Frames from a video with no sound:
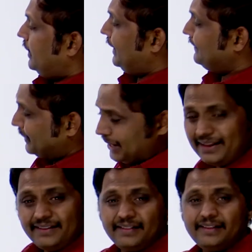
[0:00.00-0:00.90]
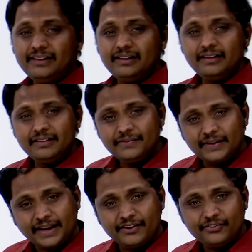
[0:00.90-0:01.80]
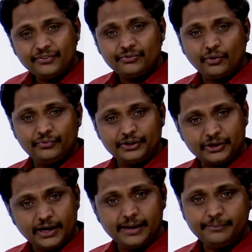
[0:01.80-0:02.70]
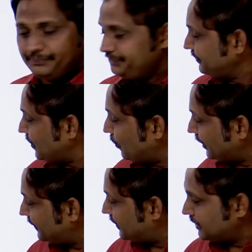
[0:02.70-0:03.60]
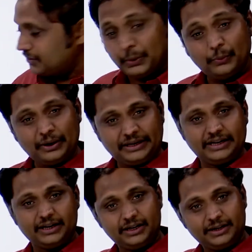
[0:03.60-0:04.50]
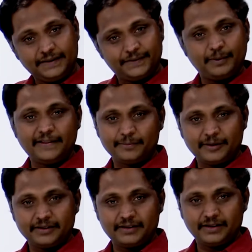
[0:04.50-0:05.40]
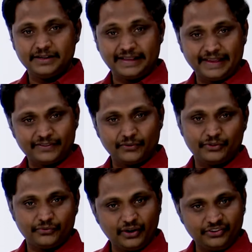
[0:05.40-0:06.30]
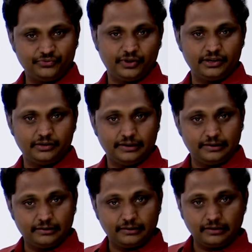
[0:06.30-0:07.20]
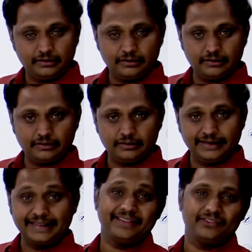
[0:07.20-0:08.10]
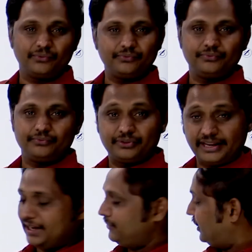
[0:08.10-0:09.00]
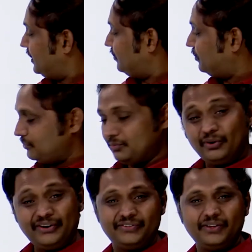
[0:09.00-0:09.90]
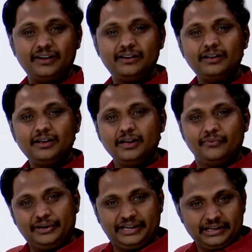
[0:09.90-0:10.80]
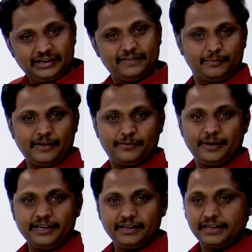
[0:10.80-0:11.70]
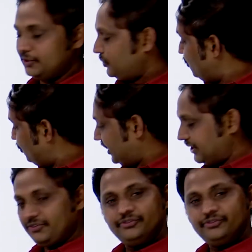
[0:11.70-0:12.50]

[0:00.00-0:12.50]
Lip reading: In 3 seconds of the time, what is that vertical displacement in case of the first one, in case of second one, what is the vertical displacement in 2 seconds.